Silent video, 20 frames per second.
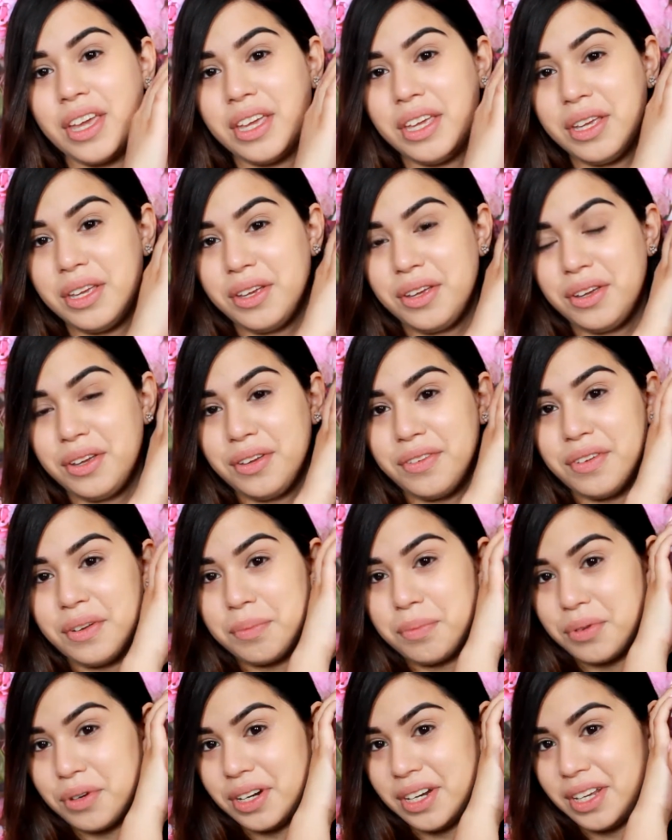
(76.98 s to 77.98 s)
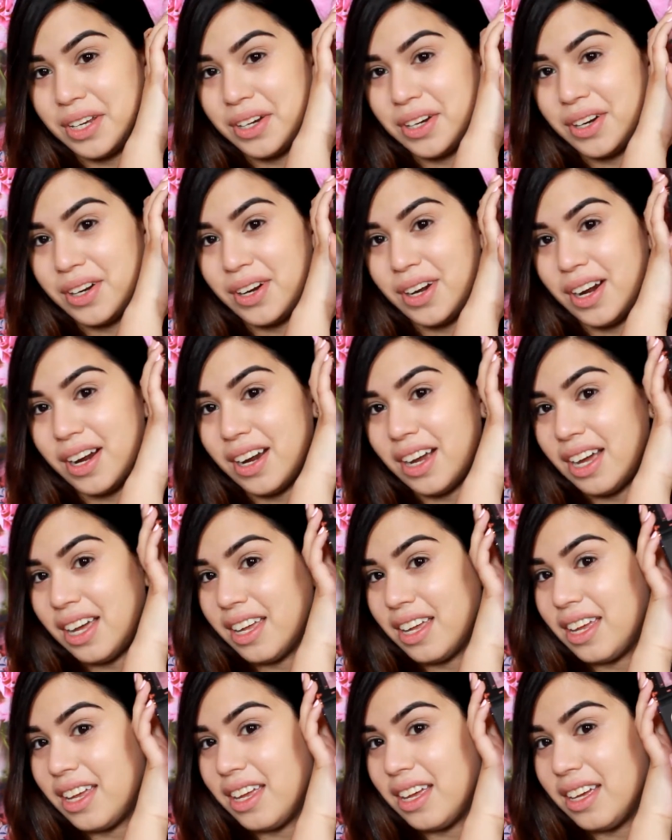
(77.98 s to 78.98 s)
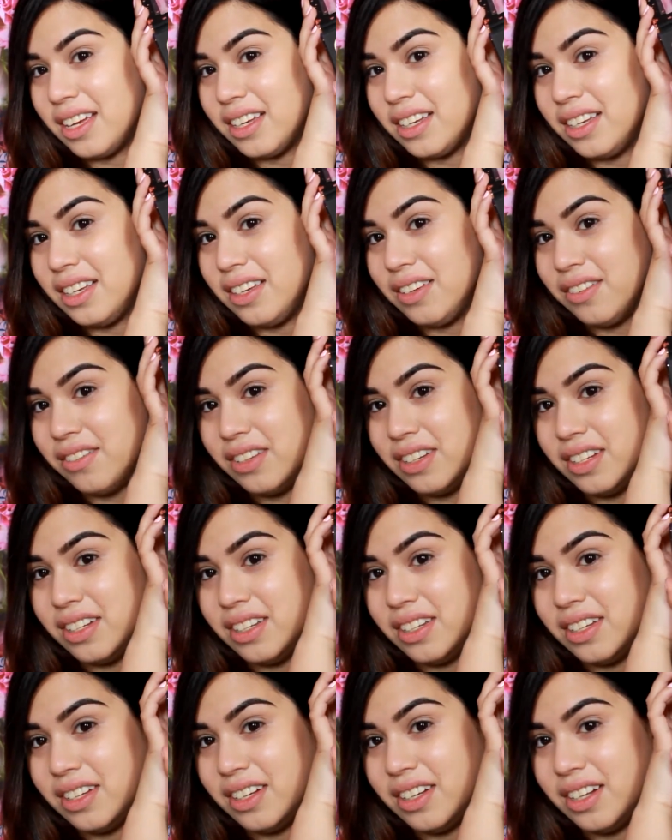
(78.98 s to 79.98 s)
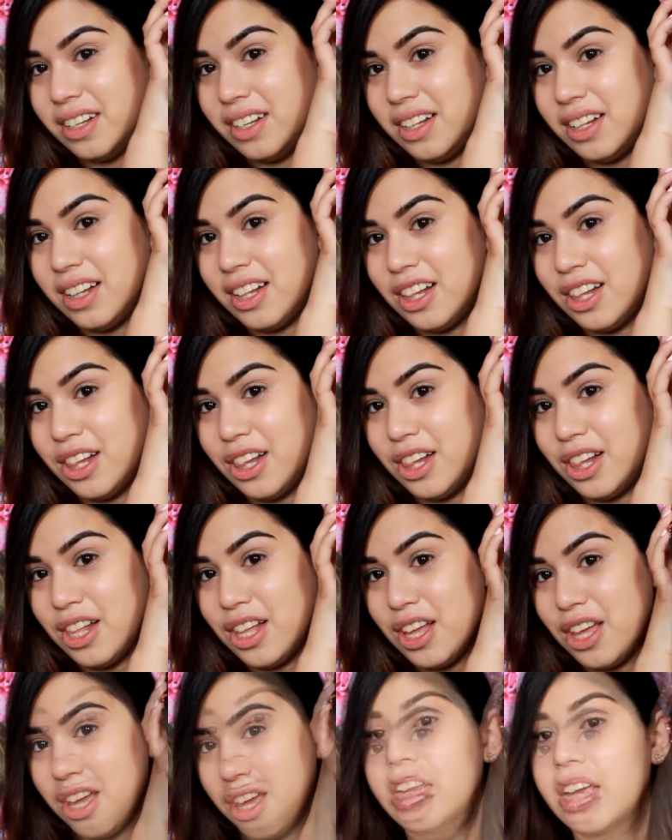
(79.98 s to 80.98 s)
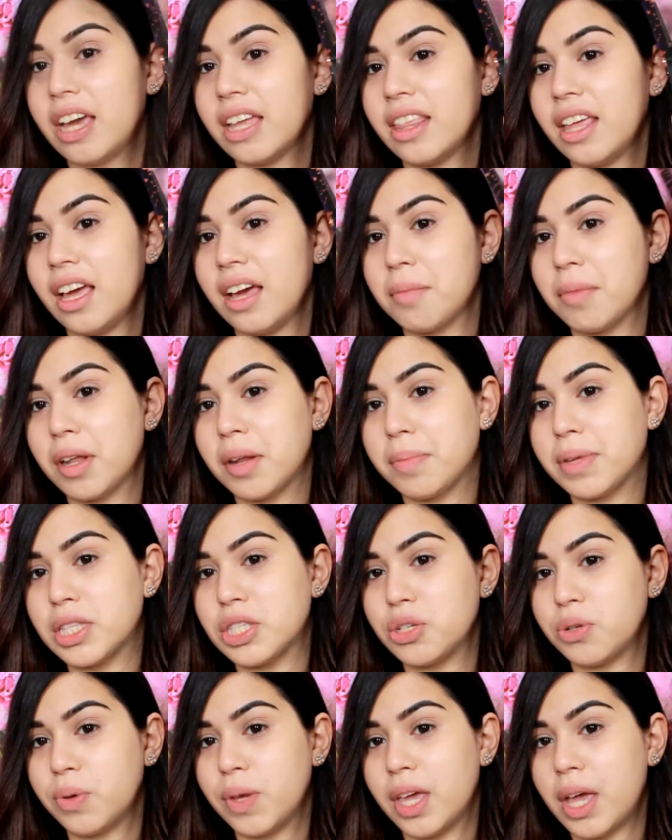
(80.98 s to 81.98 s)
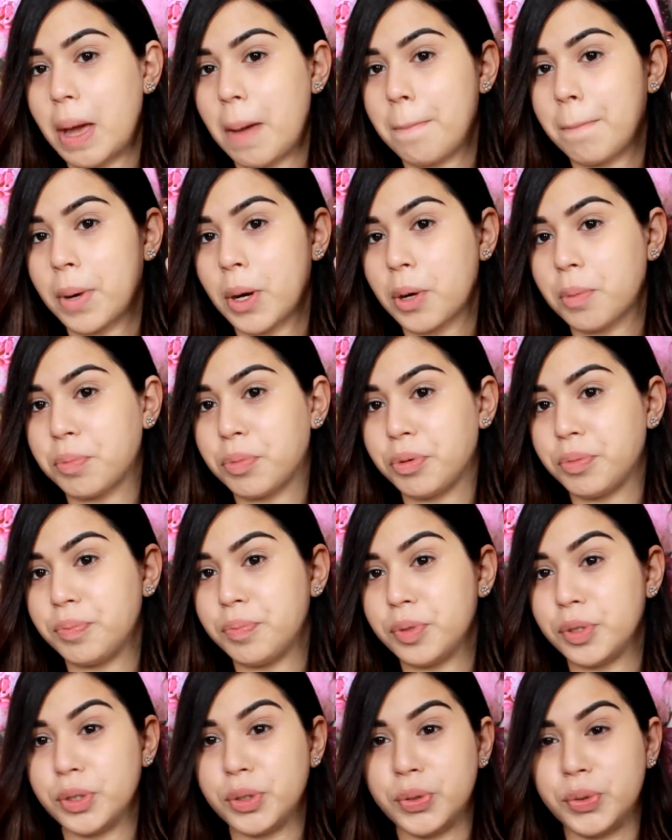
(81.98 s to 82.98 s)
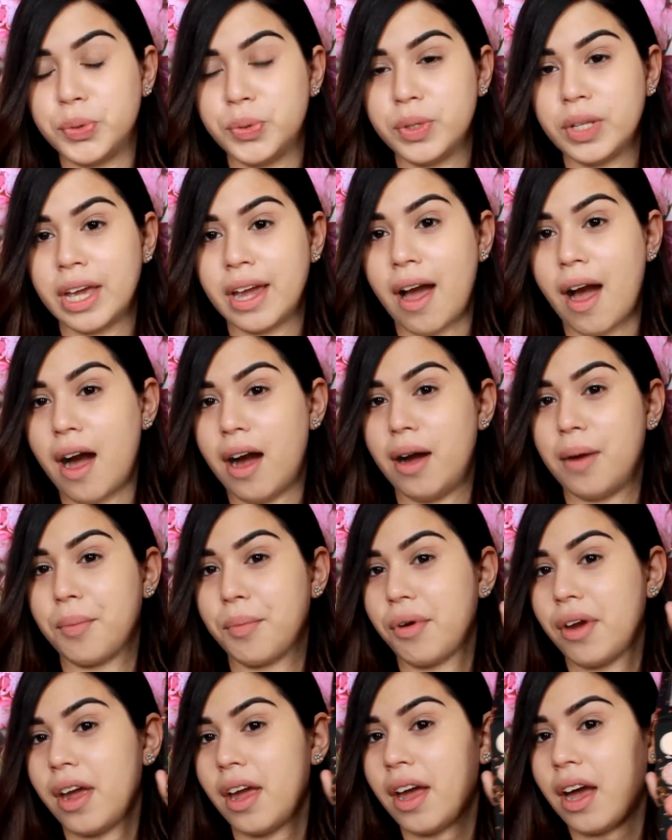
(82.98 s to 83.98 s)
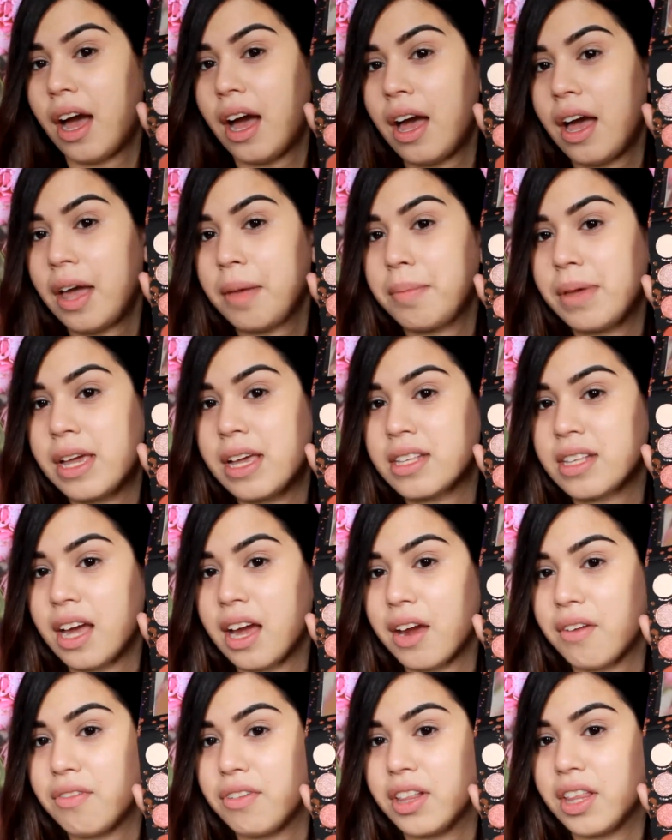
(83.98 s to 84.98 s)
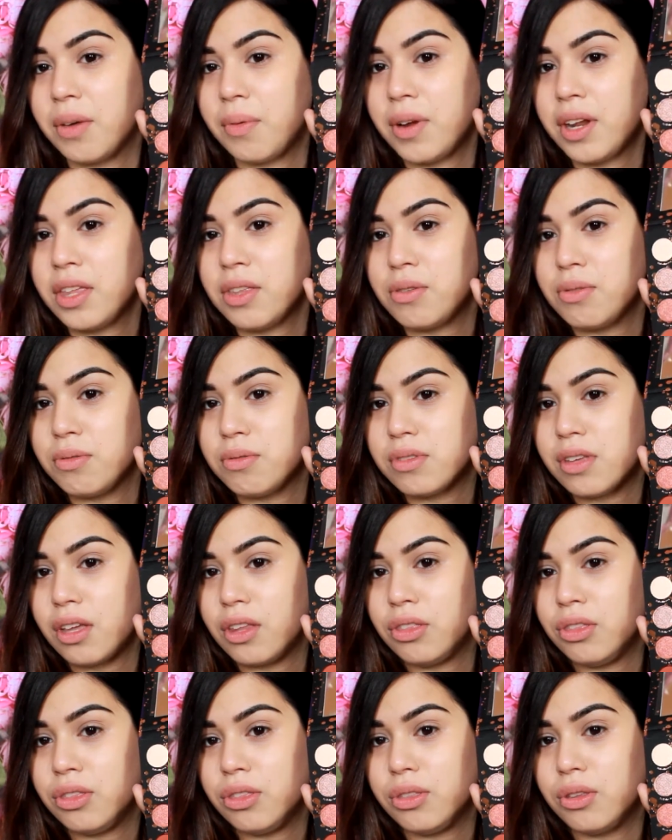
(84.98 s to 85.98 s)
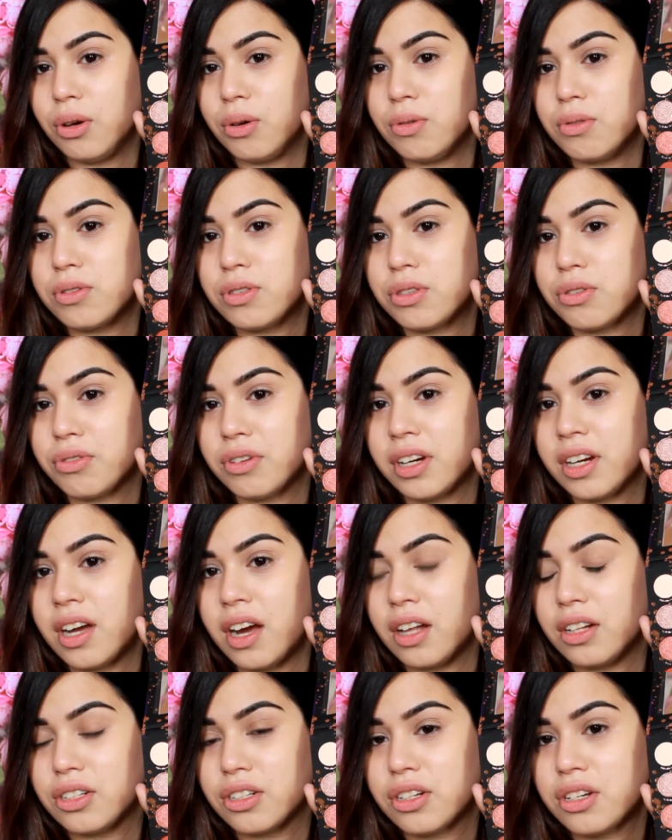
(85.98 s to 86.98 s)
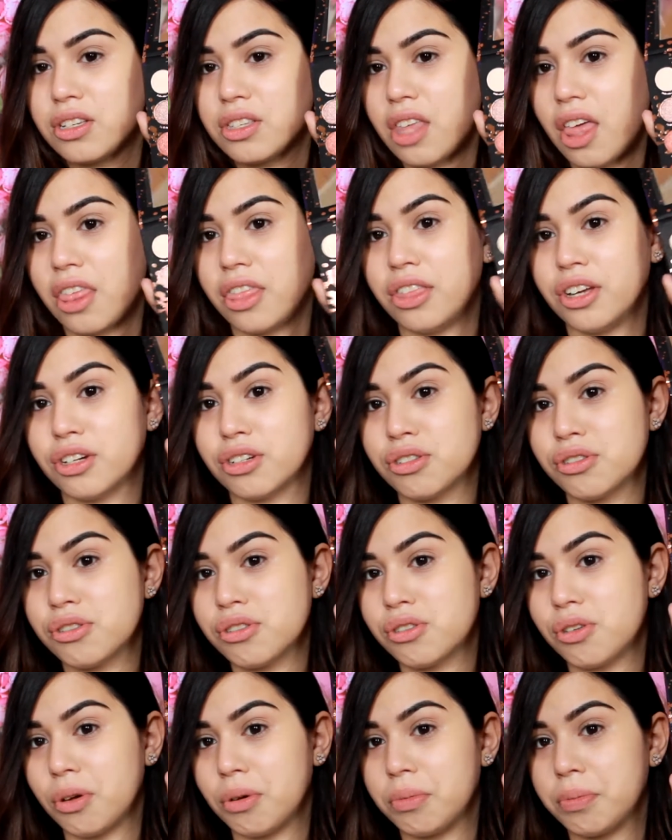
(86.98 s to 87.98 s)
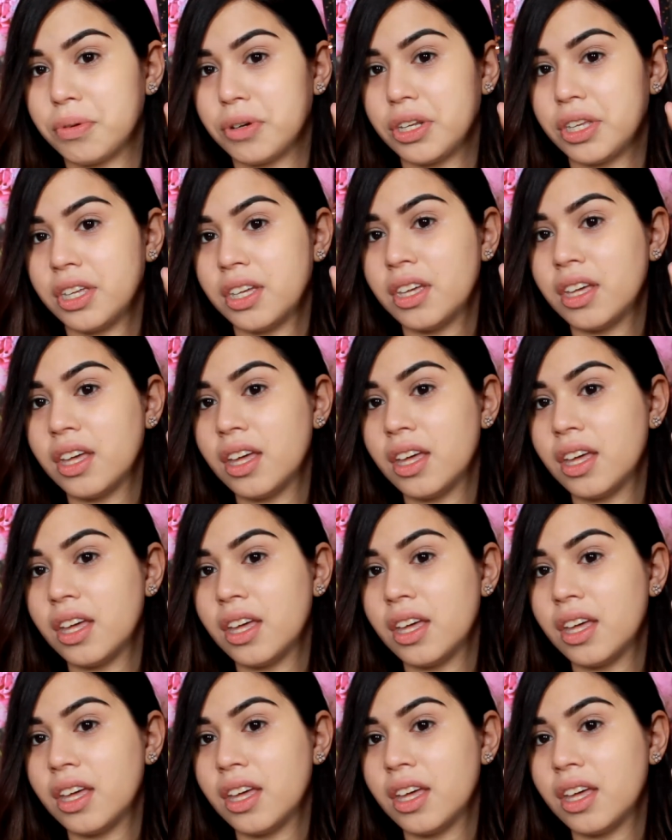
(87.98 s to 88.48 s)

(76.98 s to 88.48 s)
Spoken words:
even prettier. I can't even feel. Today I think I'm going to be doing a purple blue like ombre eye because I really want to use those three colors. They're so pretty.